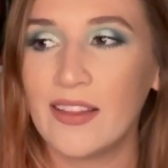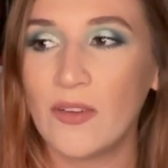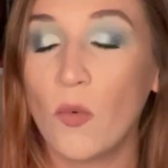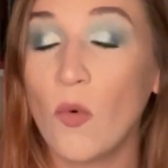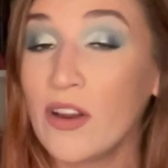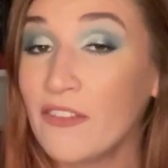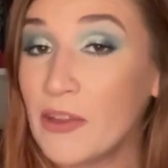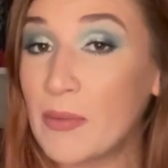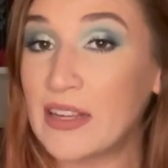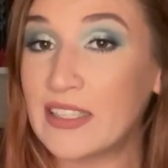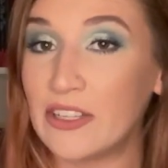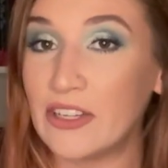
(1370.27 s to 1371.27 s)
one of the
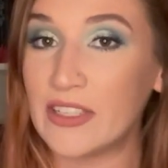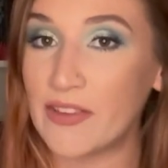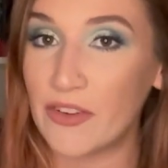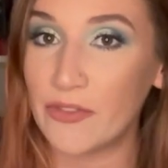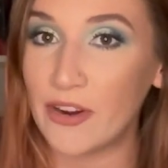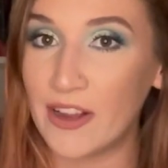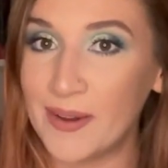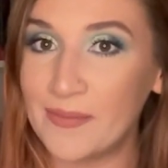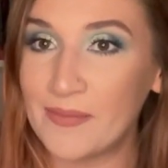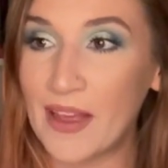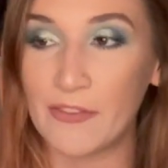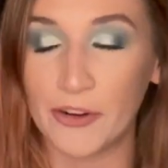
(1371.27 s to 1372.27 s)
best series I've ever read,
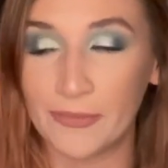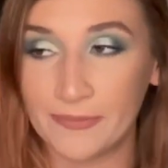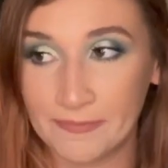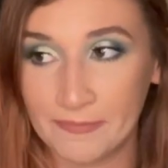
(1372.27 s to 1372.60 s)
ever.